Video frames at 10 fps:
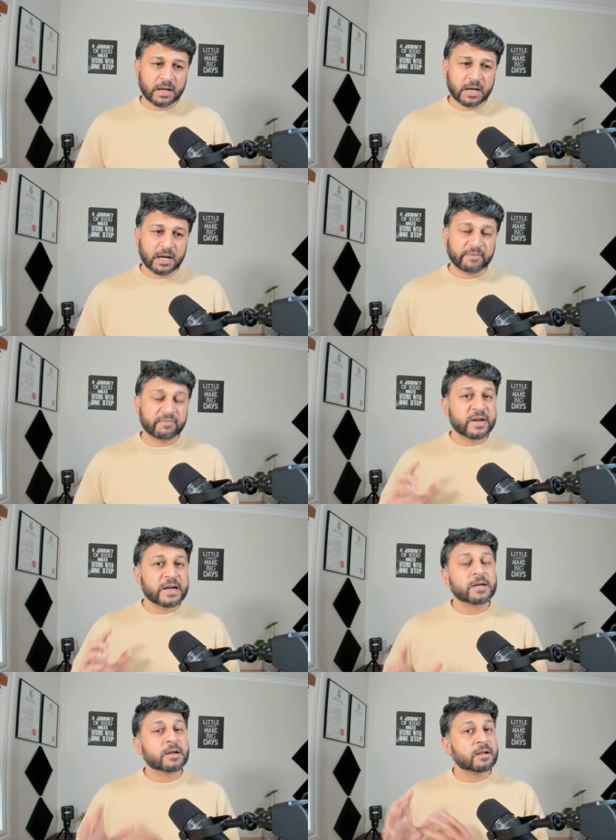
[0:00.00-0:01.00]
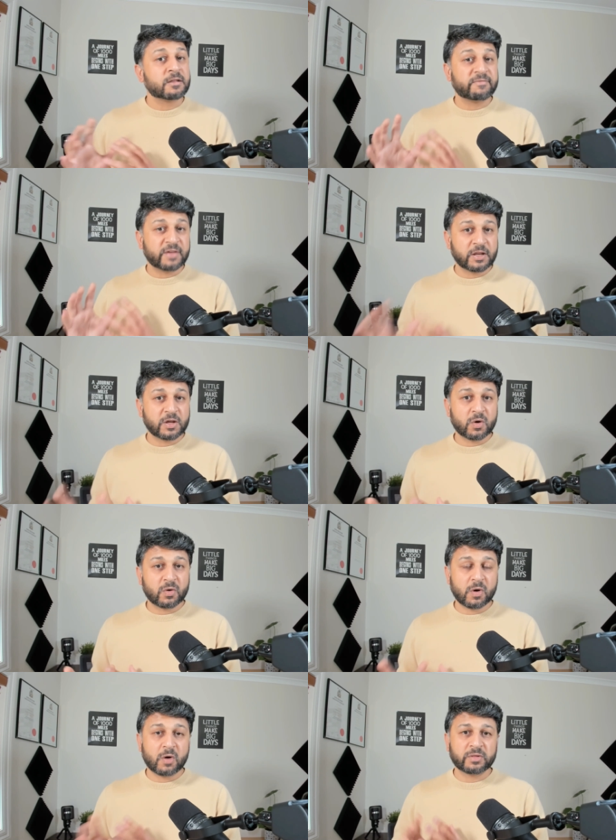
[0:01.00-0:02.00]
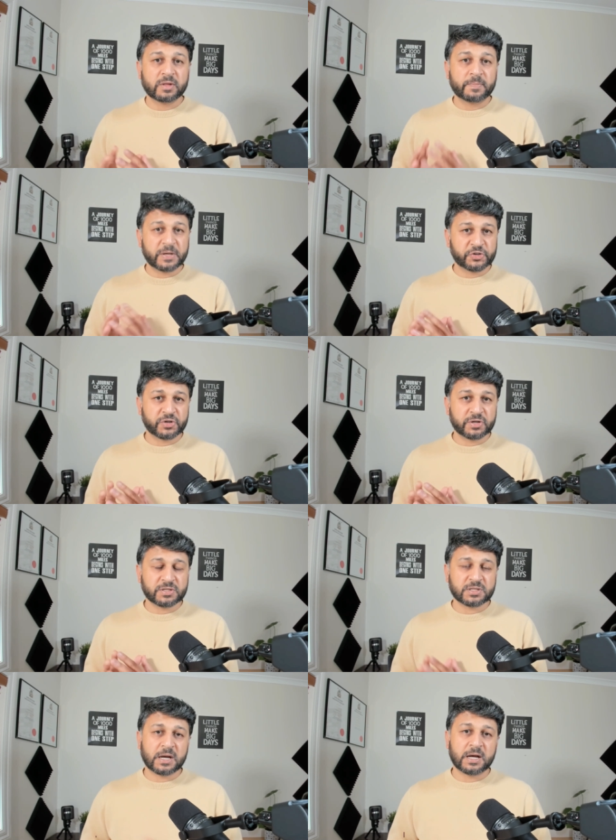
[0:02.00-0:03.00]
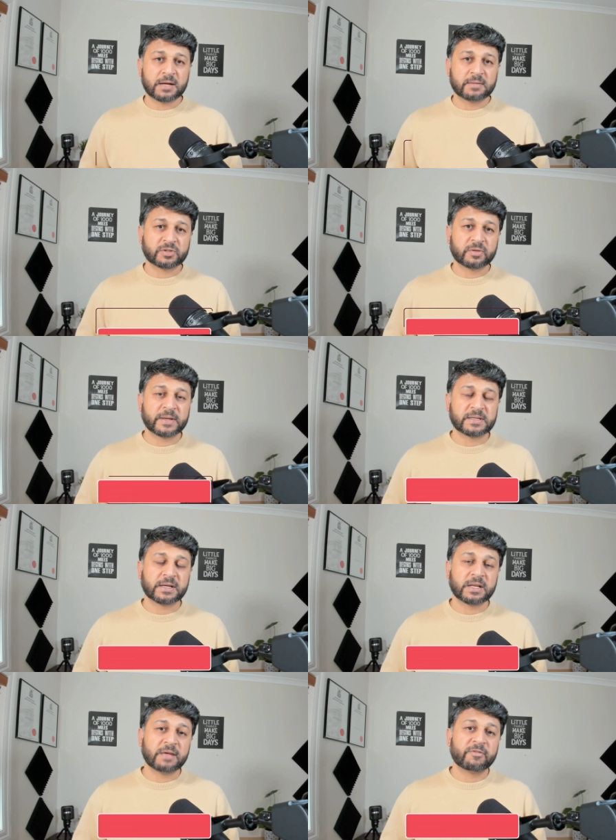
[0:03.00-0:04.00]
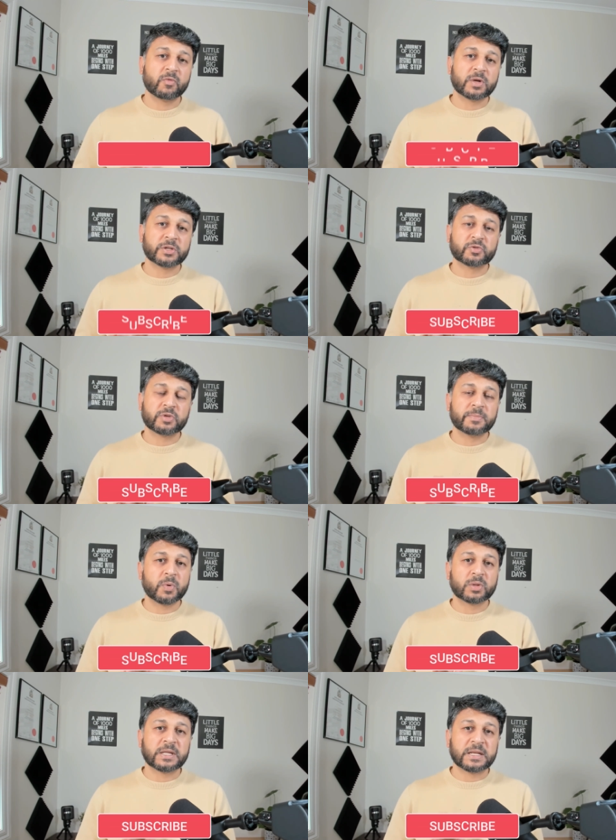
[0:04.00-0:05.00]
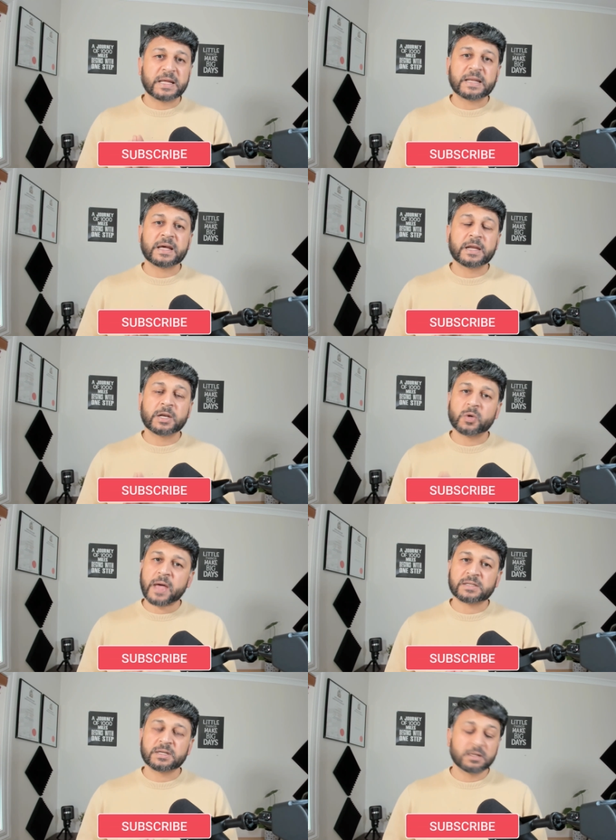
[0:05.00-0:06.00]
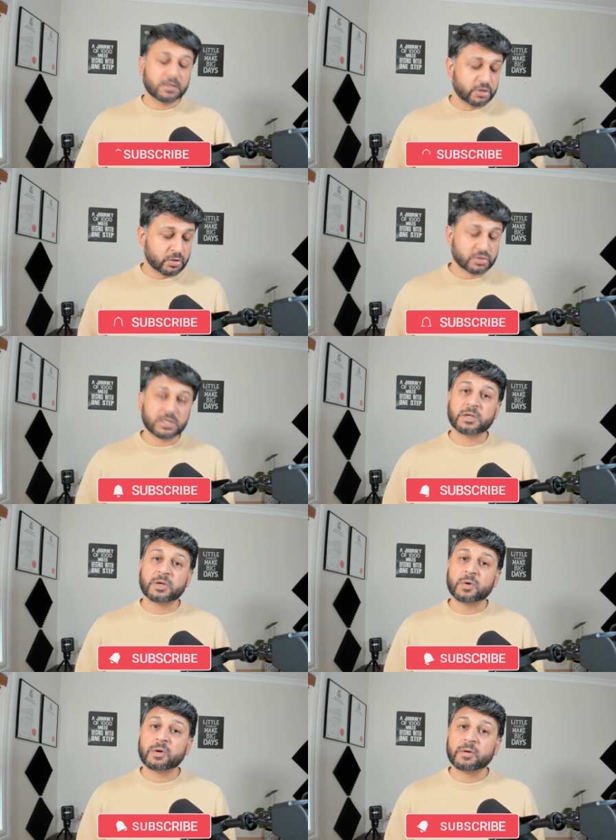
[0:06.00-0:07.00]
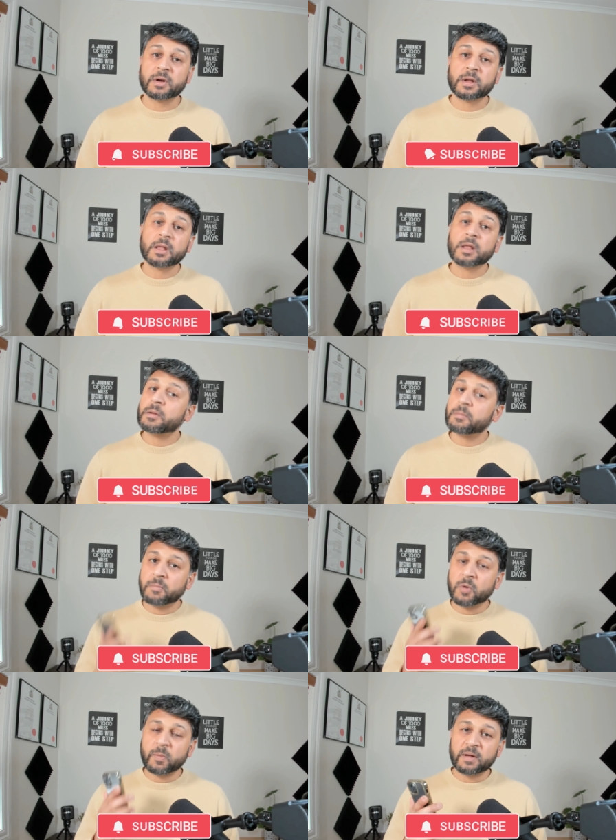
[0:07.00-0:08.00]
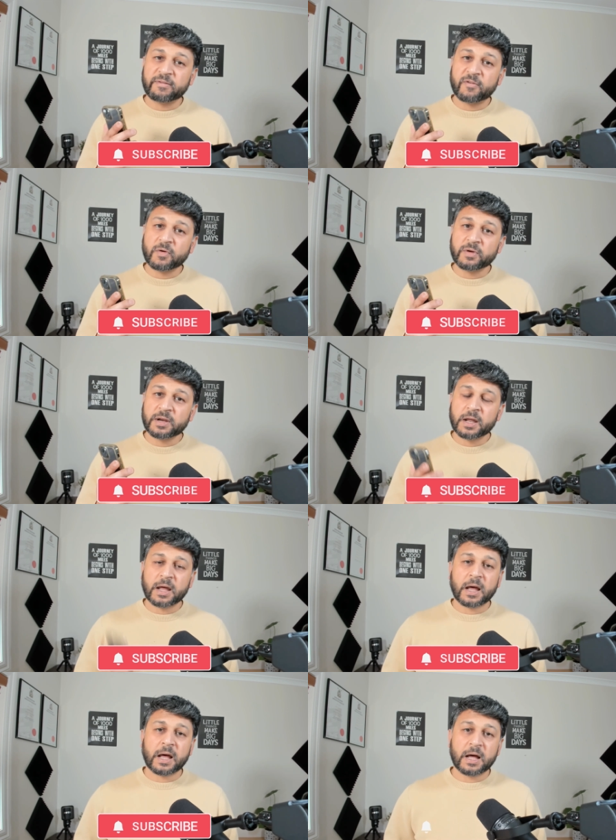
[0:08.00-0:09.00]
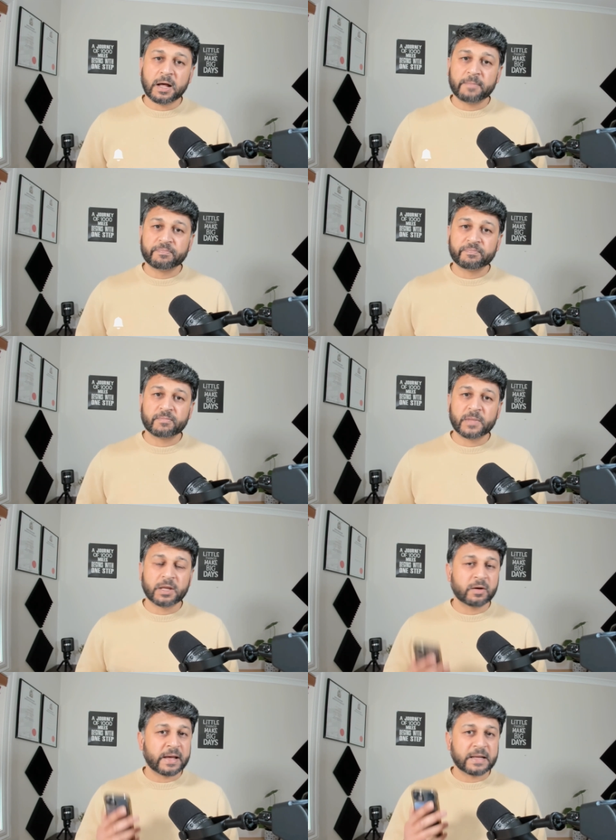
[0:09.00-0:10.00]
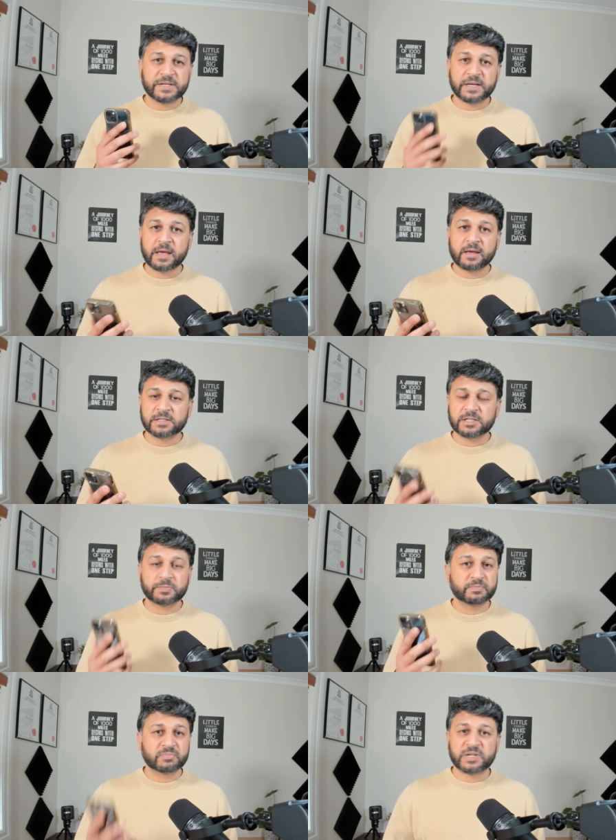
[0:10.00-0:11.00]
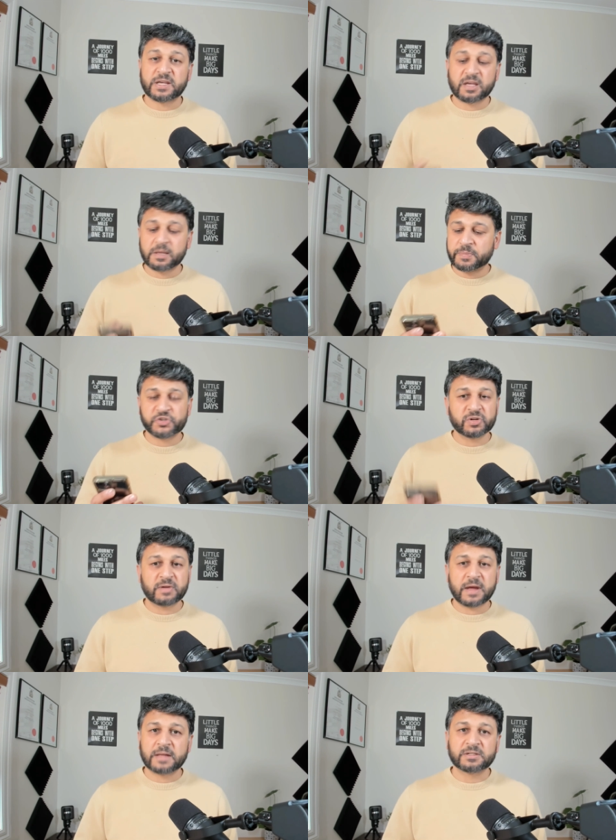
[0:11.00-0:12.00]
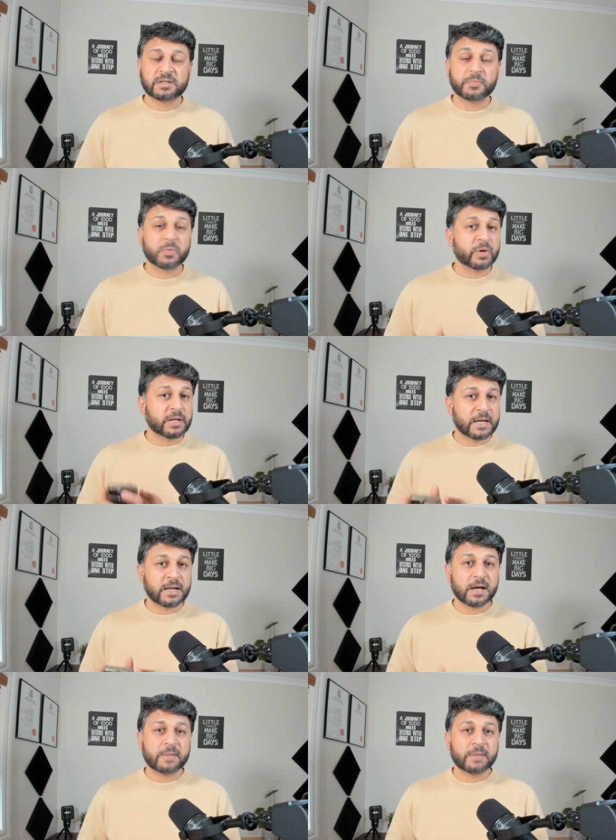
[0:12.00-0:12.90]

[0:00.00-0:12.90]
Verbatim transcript: I've created another video on the pictures. Um, so basically, if you wanted to import the data into Excel using your mobile phone, um, you know, and taking just taking a picture and just importing data.